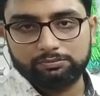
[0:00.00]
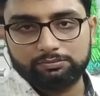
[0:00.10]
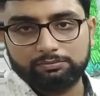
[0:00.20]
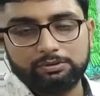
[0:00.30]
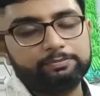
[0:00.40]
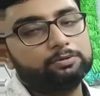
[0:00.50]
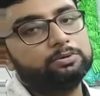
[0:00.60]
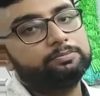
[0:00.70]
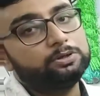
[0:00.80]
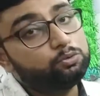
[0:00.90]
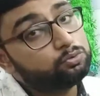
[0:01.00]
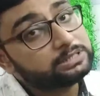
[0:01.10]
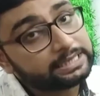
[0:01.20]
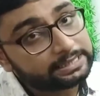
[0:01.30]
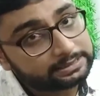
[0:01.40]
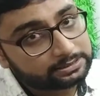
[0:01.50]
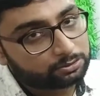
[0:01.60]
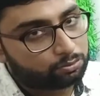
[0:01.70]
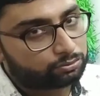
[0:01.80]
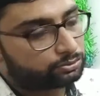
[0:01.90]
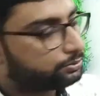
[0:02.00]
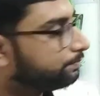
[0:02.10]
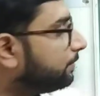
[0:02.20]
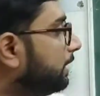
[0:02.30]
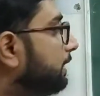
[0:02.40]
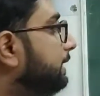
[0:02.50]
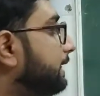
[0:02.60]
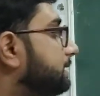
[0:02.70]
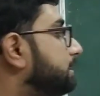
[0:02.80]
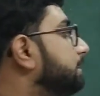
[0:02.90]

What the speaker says: be losing its course. Next,